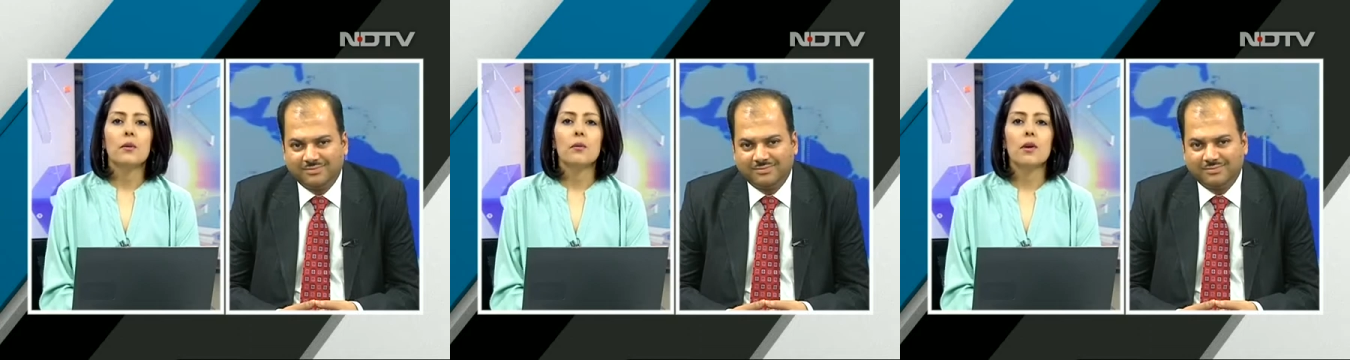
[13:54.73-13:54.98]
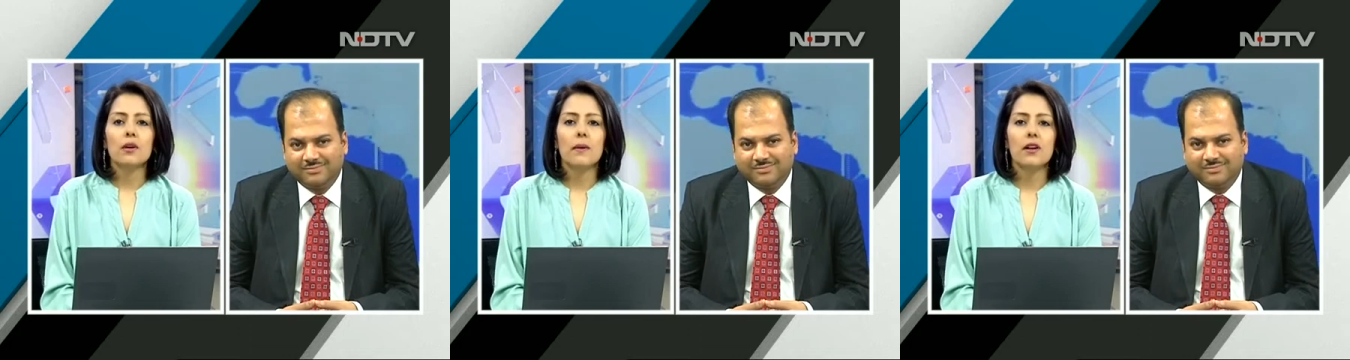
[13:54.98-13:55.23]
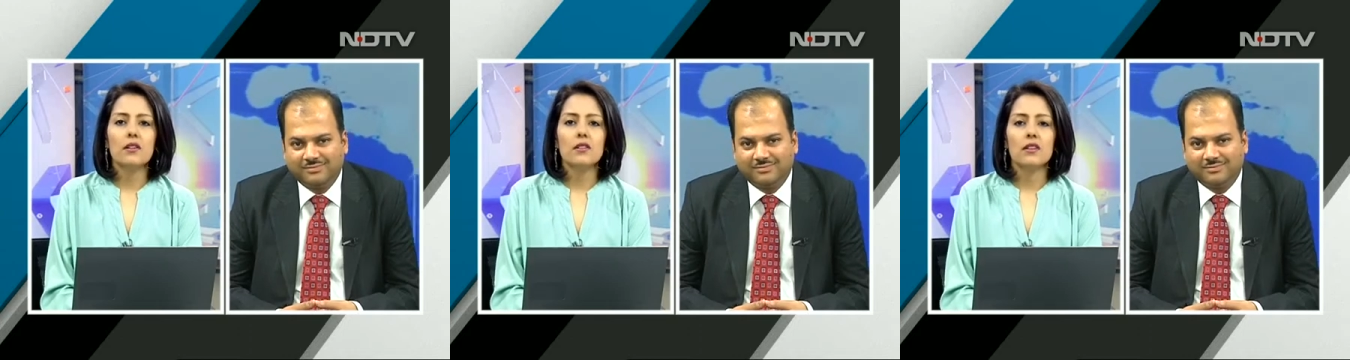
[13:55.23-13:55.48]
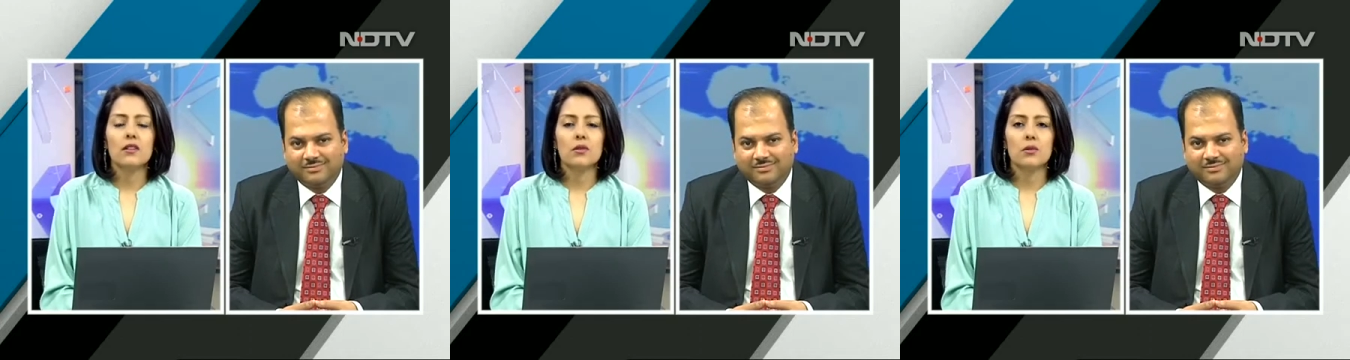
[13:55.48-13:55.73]
Speaker 1: What
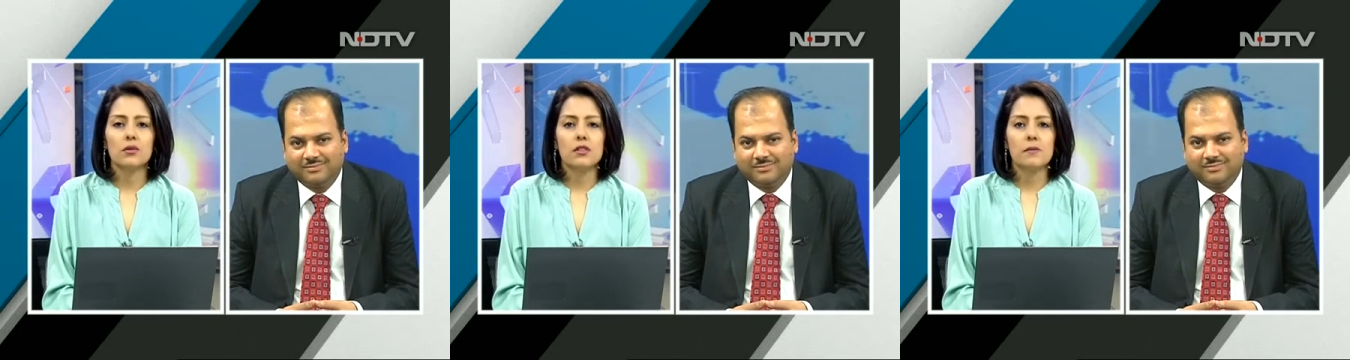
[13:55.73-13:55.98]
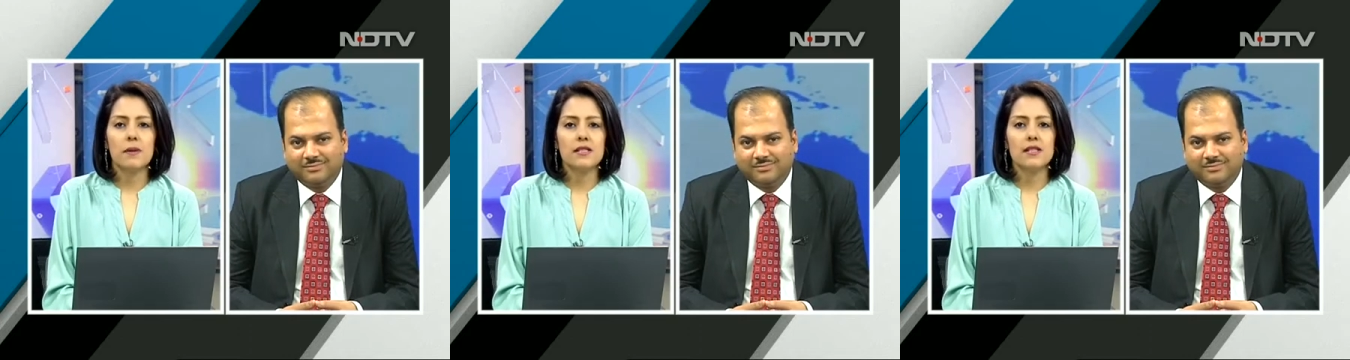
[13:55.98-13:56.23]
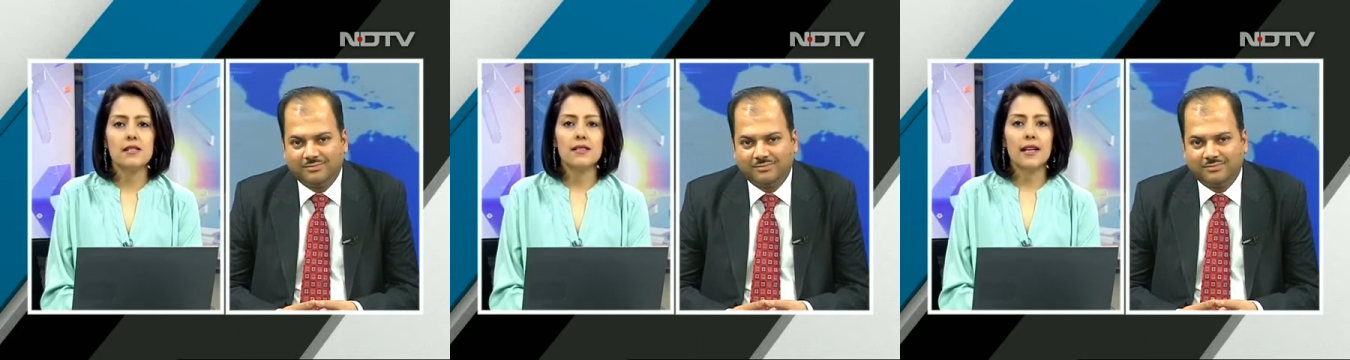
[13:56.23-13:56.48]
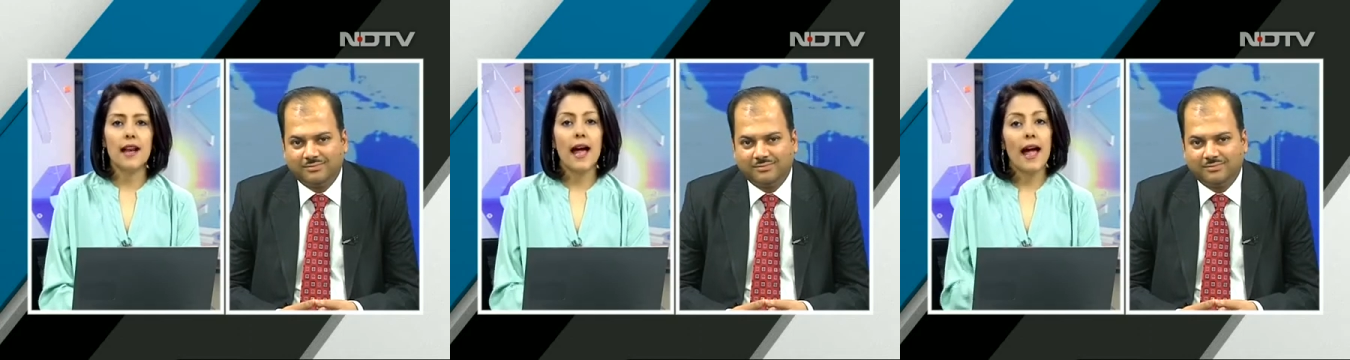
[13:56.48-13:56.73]
about uh, those
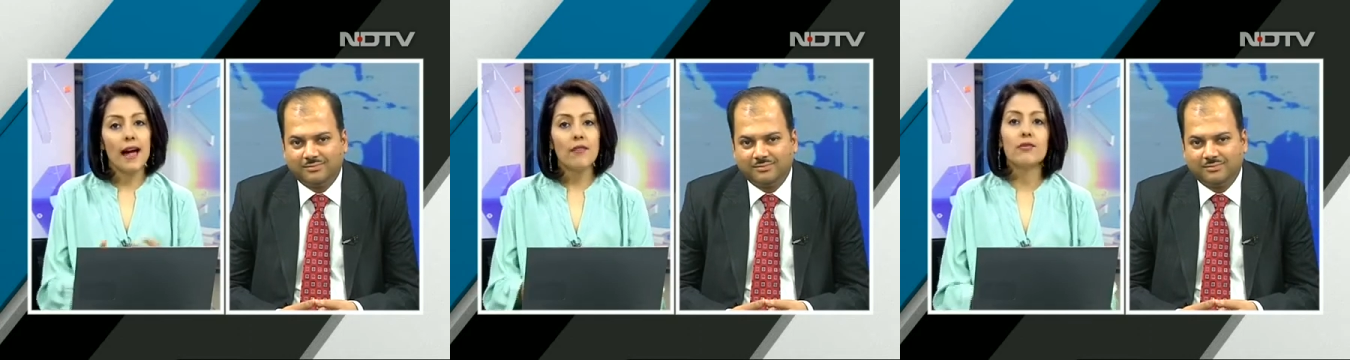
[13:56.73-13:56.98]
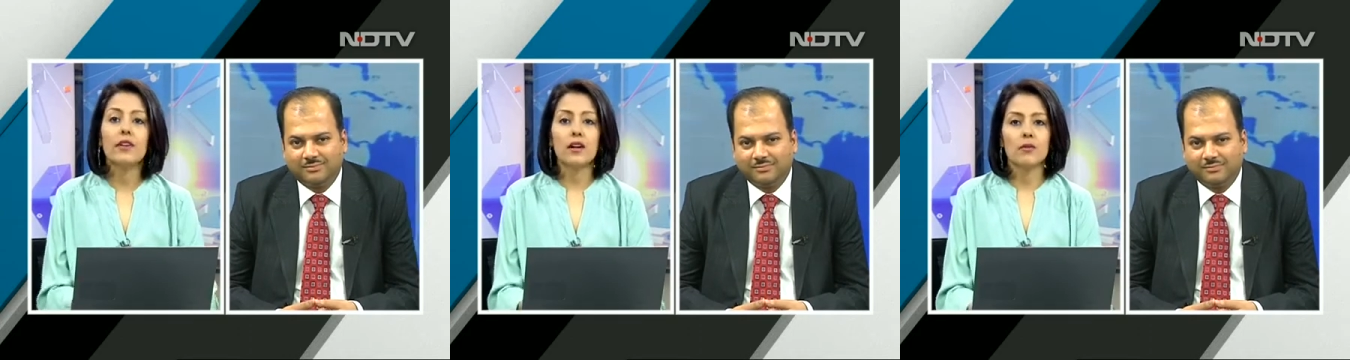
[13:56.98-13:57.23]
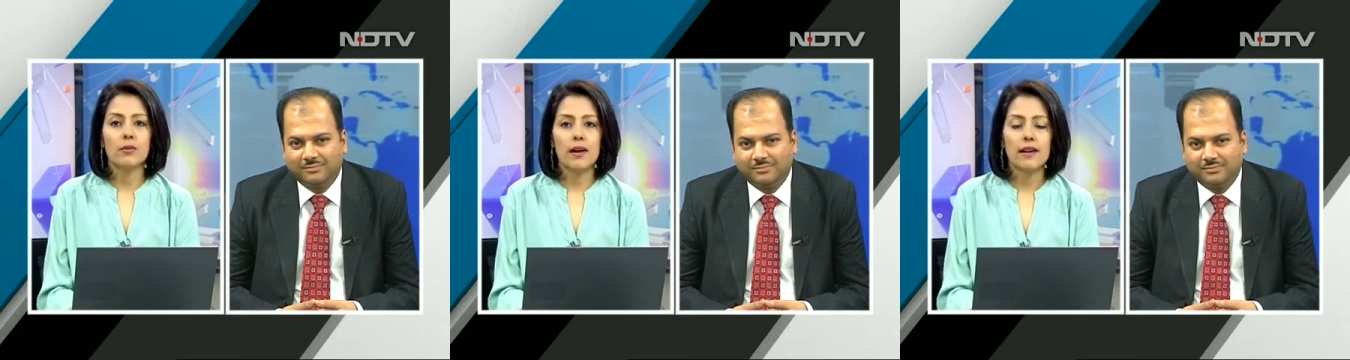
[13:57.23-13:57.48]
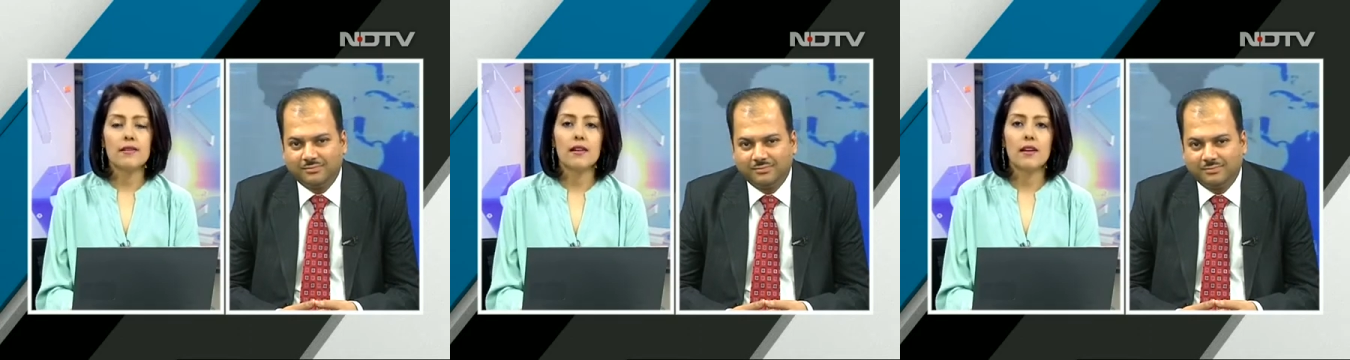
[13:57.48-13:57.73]
spaces that have done
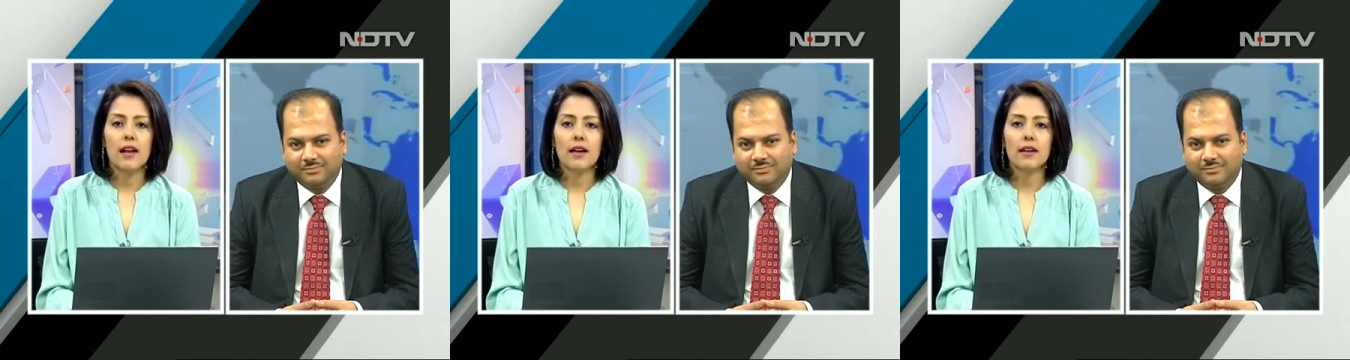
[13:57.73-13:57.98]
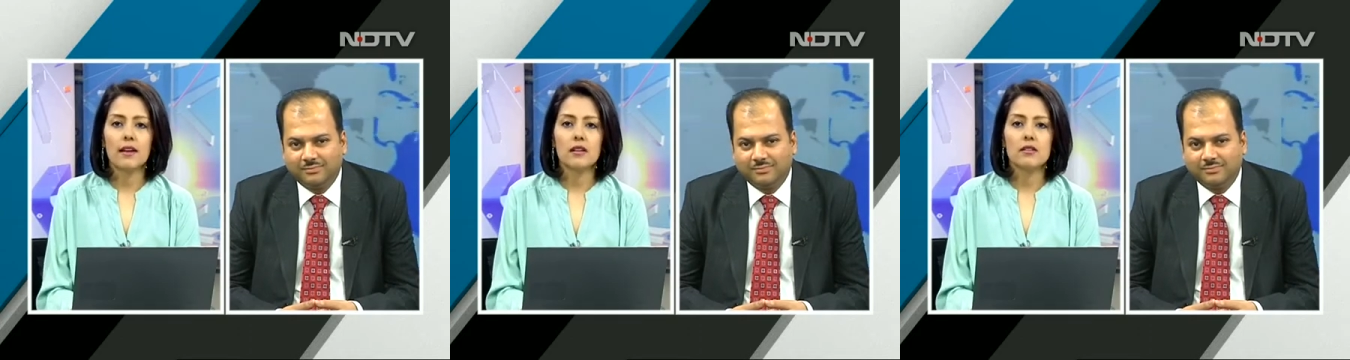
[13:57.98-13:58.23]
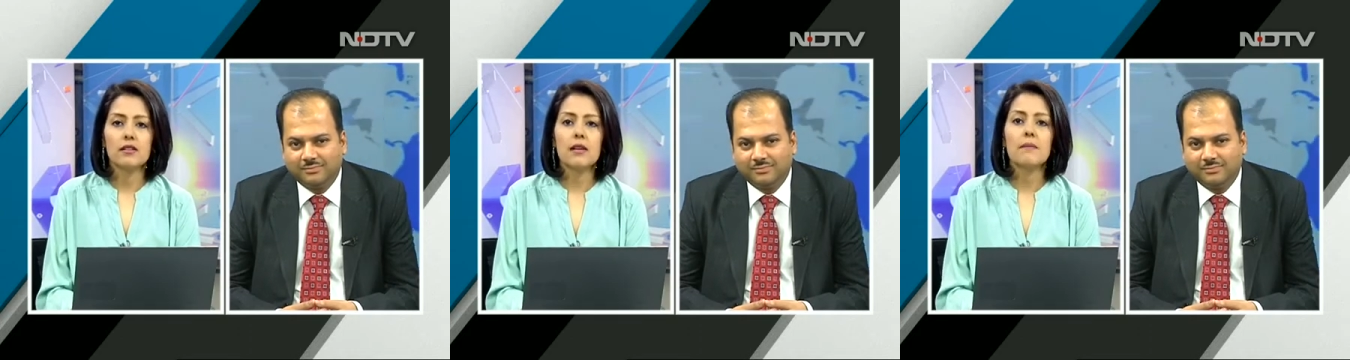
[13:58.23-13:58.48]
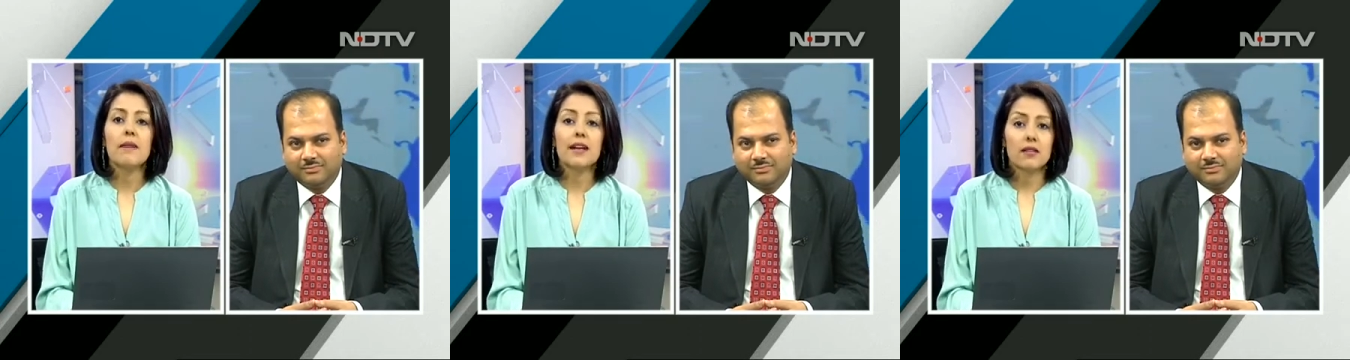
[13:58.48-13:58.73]
well, like uh,
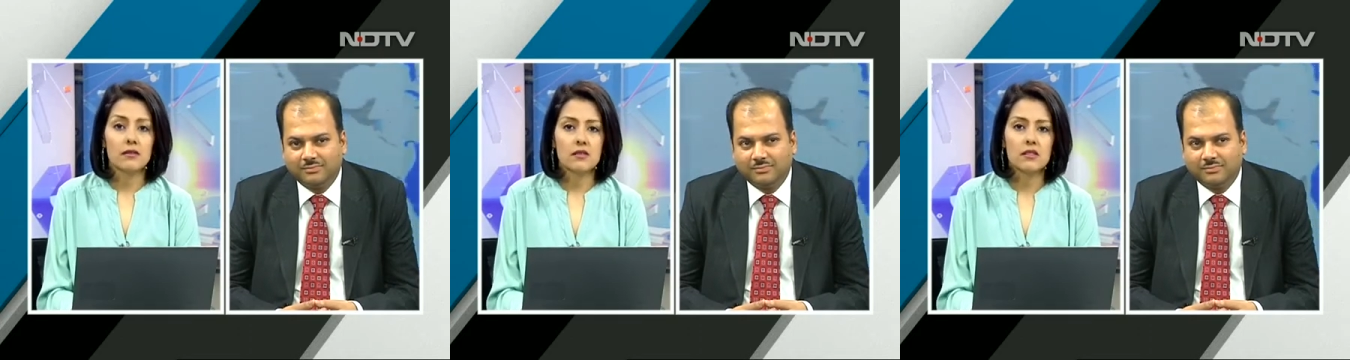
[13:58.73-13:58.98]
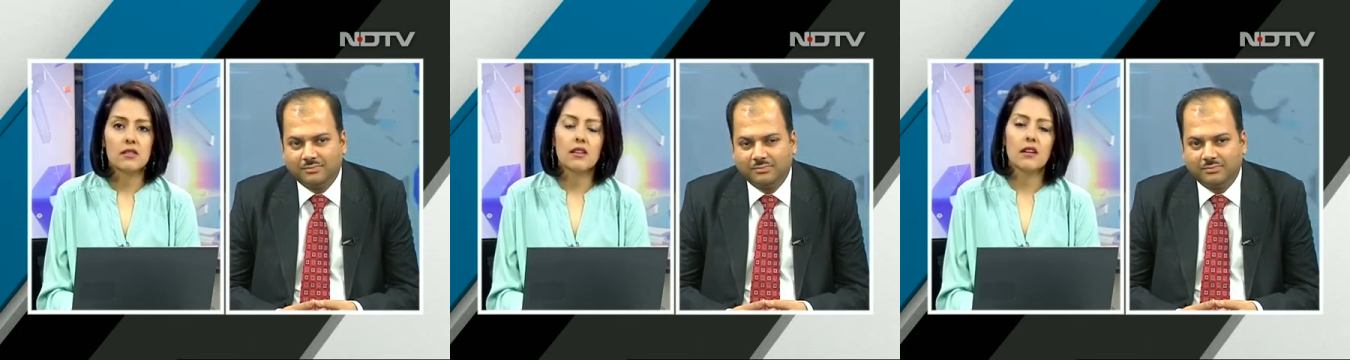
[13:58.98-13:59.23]
say metals?